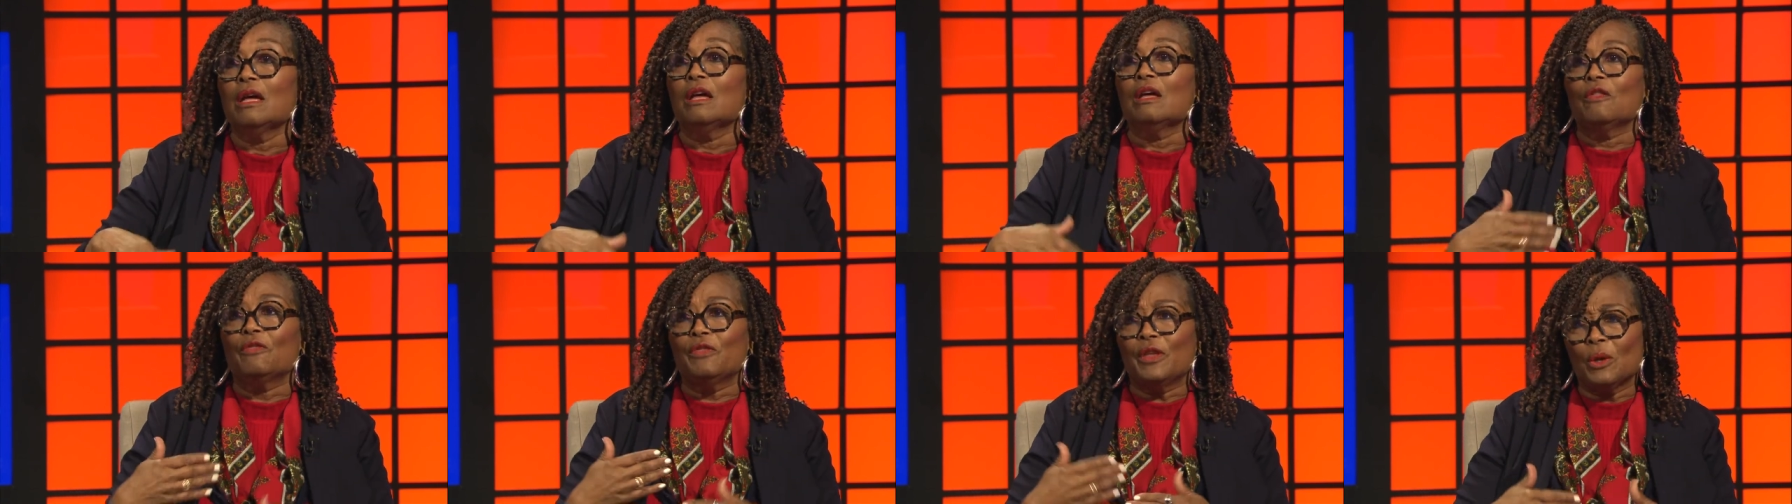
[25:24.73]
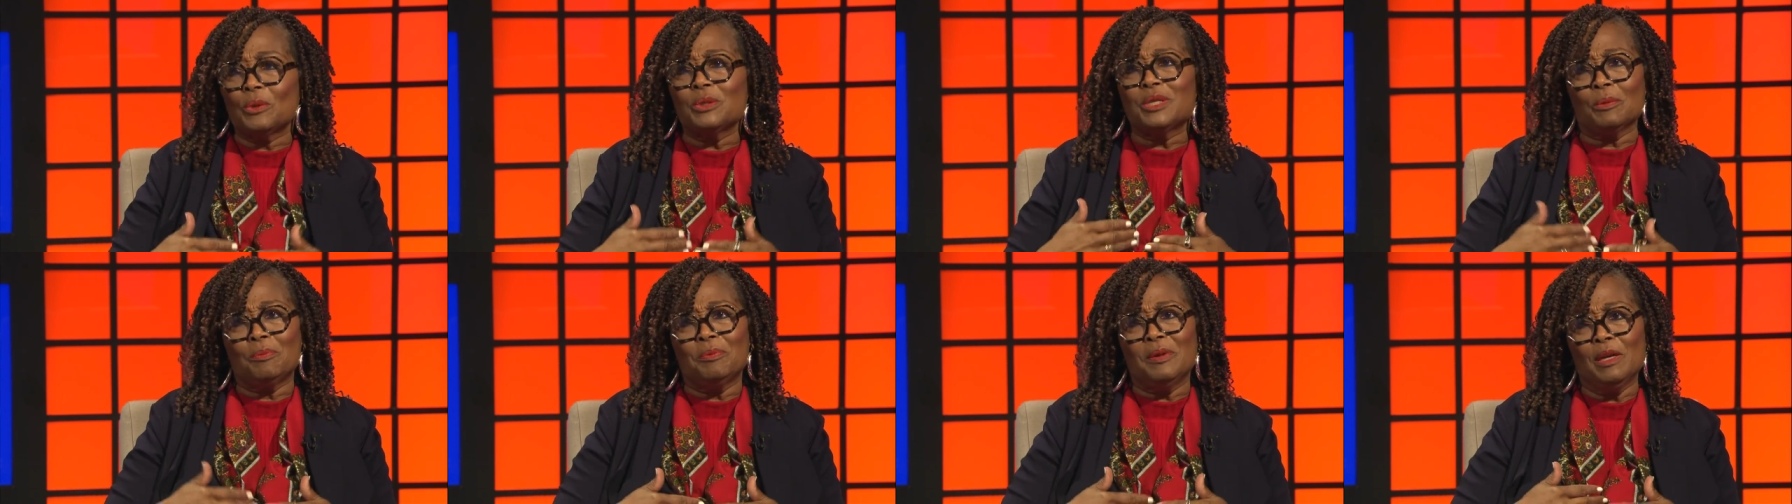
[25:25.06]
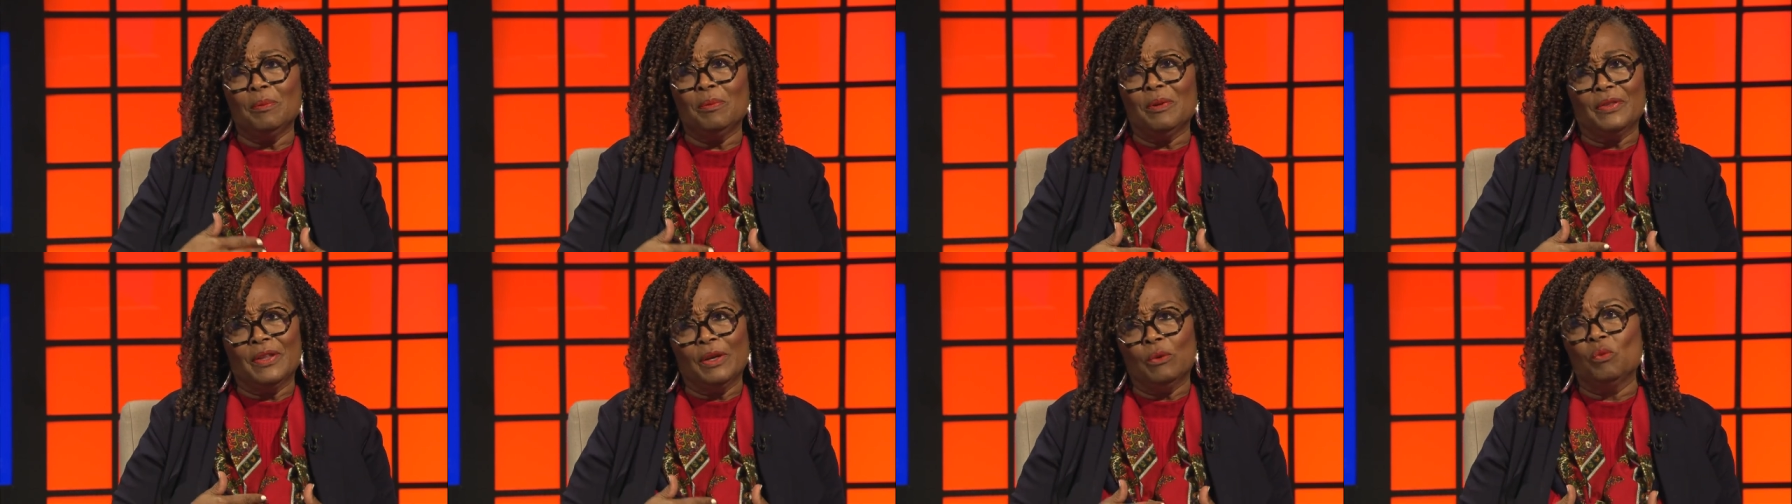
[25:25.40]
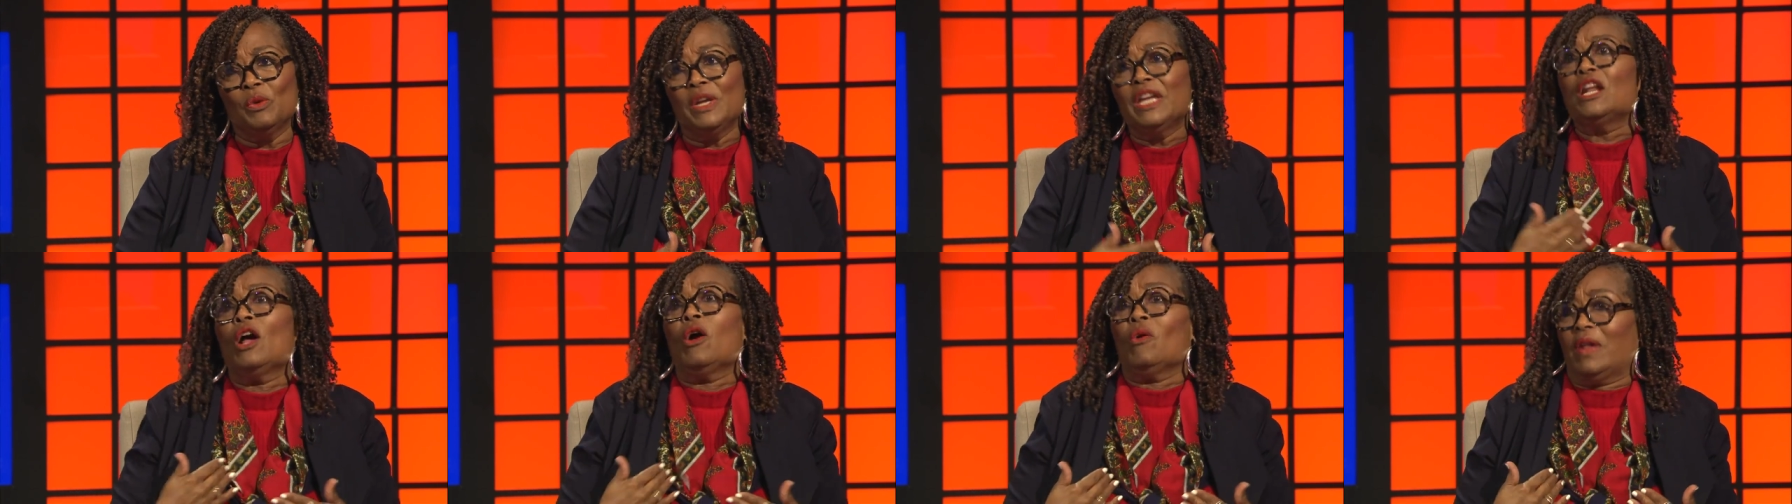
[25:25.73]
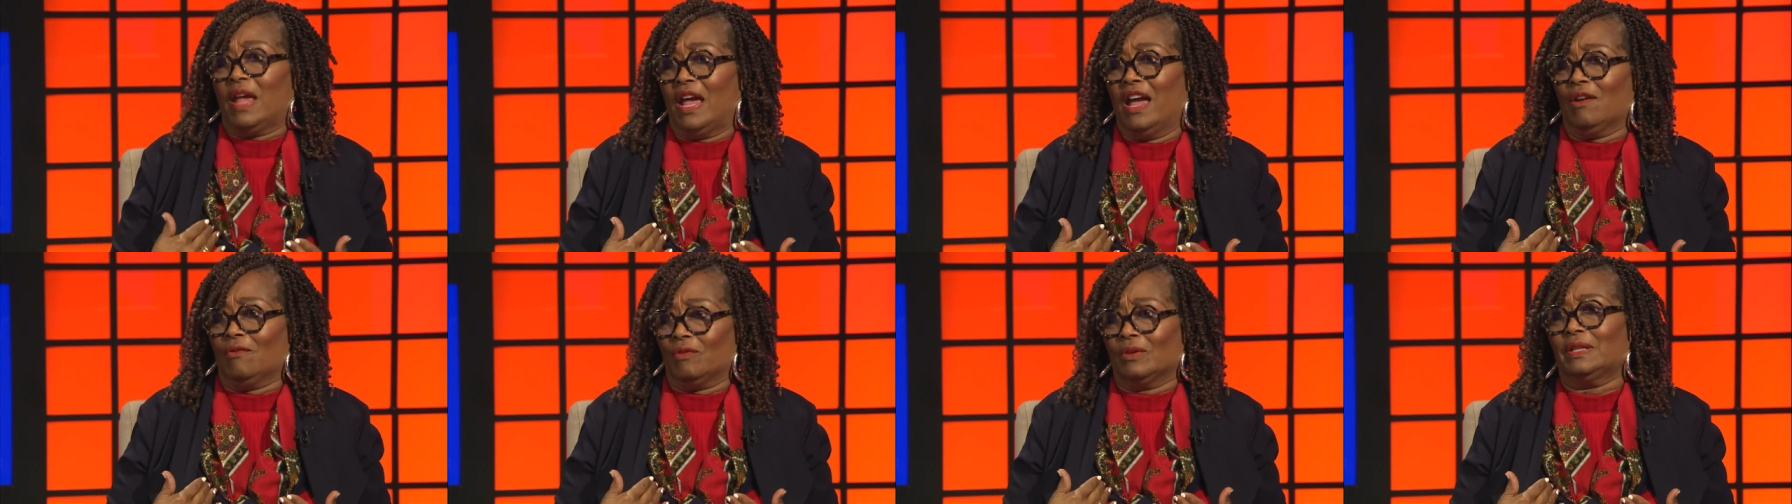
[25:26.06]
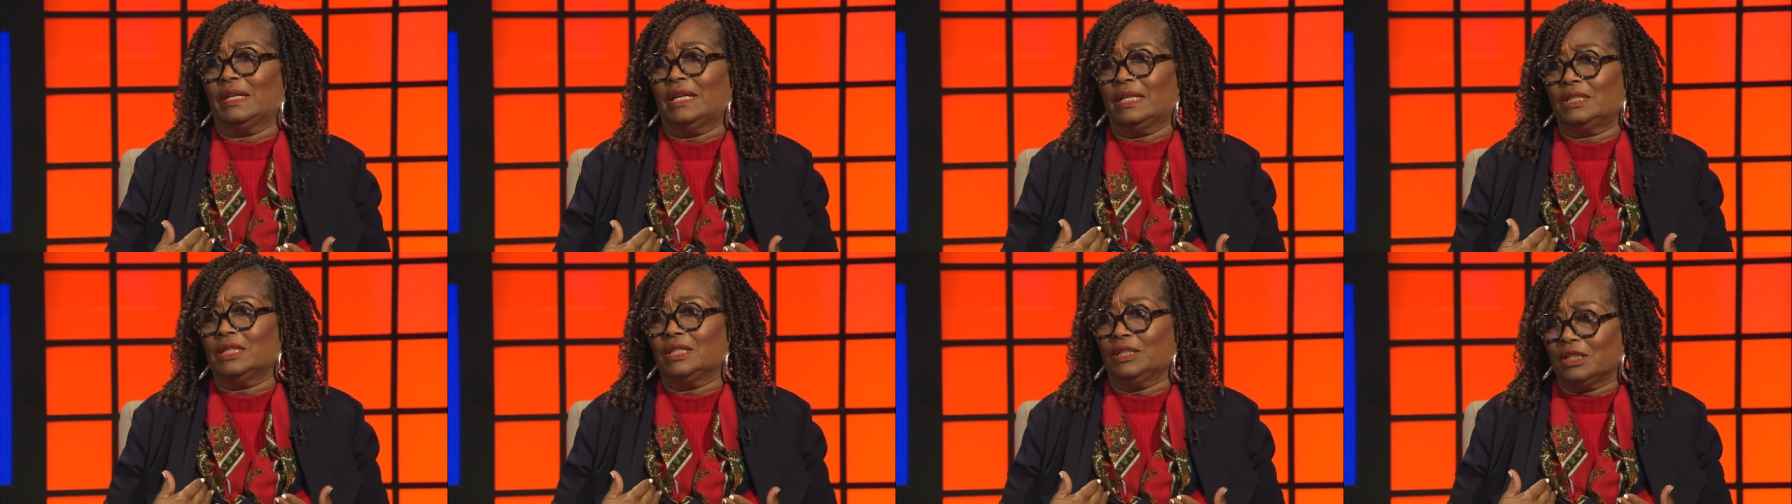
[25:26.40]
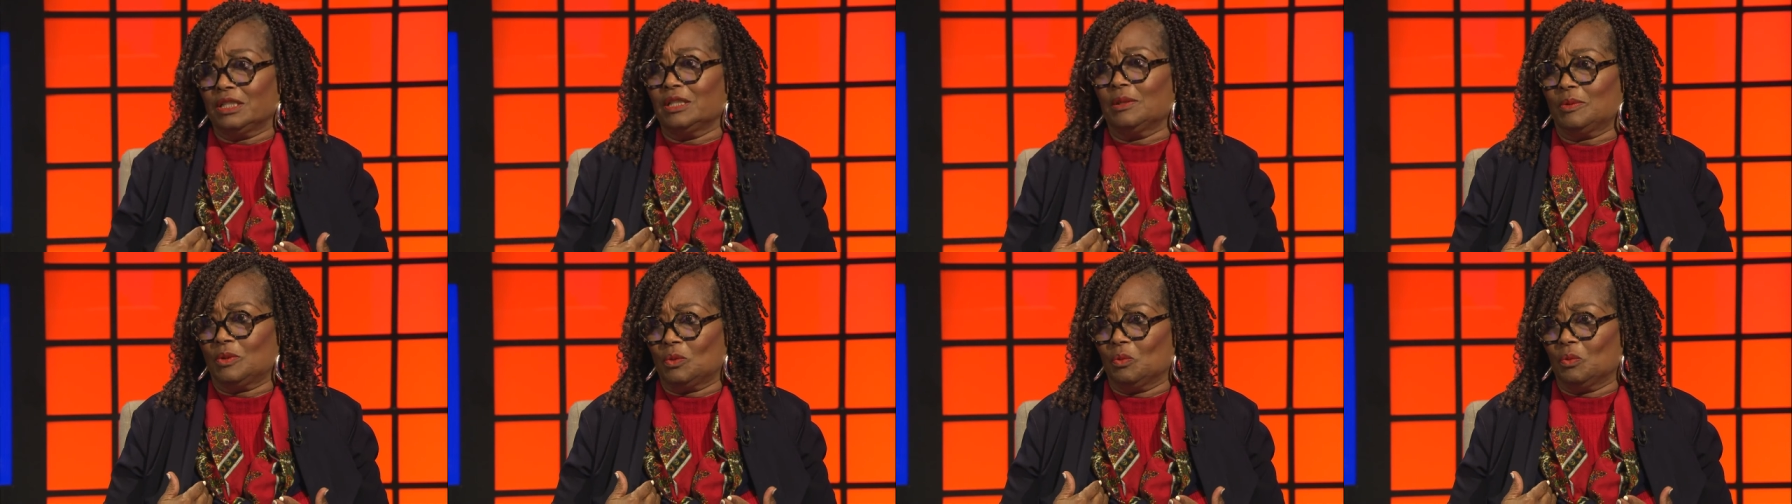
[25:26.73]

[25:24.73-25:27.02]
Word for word: Those are people that we don't have relationships